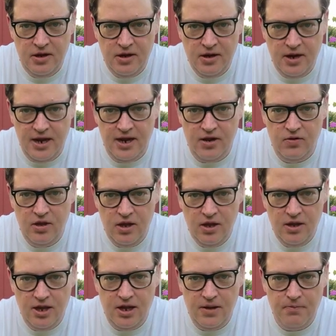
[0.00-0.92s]
Now,
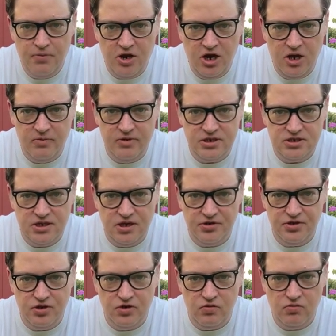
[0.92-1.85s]
I promise I'll
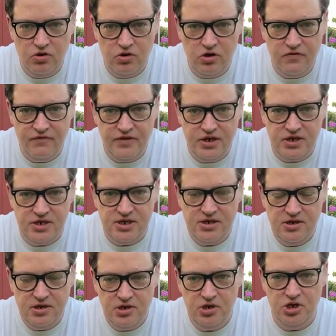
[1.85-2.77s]
do more of this
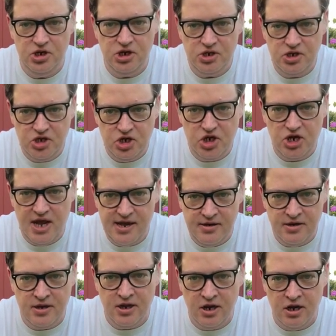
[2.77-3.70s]
just
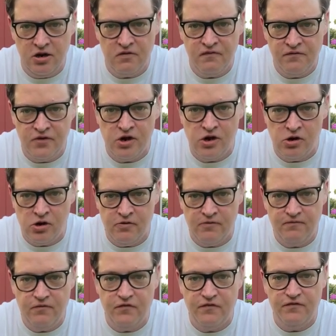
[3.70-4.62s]
chatting here
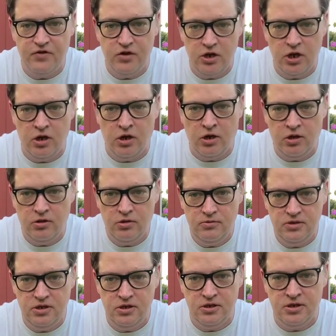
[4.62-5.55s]
for y'all.
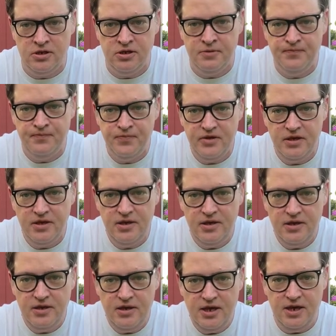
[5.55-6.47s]

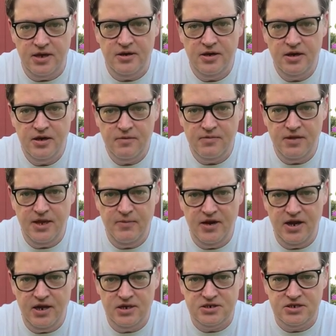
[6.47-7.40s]
And maybe
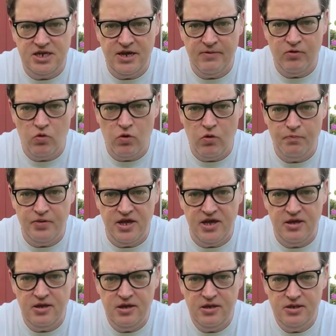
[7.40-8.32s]
next time I won't
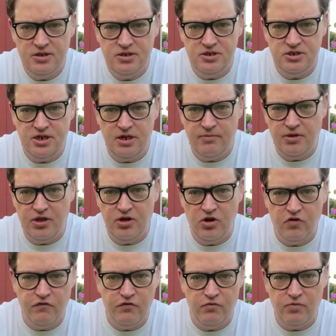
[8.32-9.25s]
be stumbling
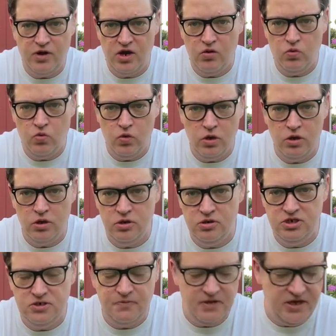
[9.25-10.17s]
over my
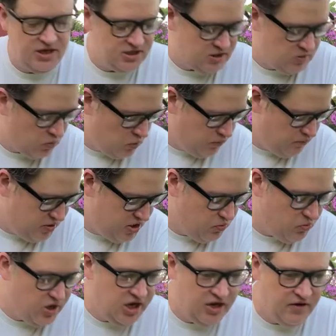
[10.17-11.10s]
words, because I won't be
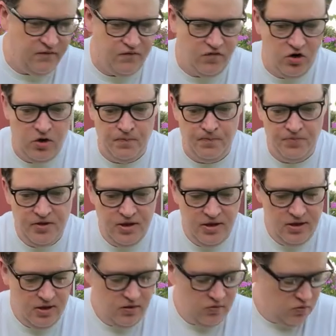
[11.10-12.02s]
reading from
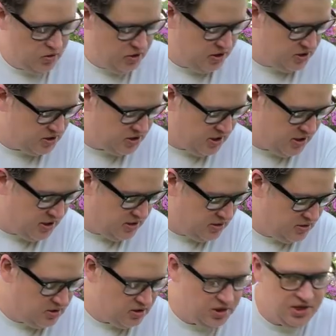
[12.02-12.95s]
what is
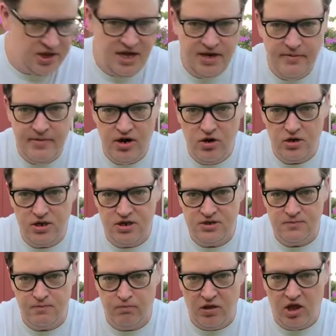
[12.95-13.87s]
Dan
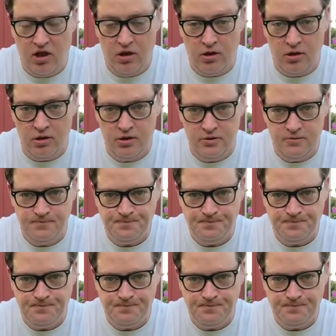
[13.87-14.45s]
America's blog.